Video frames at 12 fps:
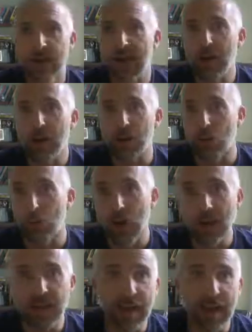how
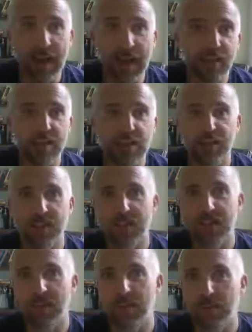great life is
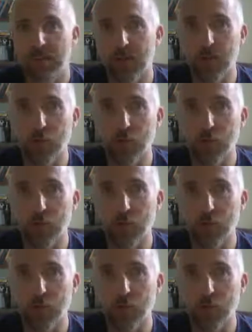and how they're just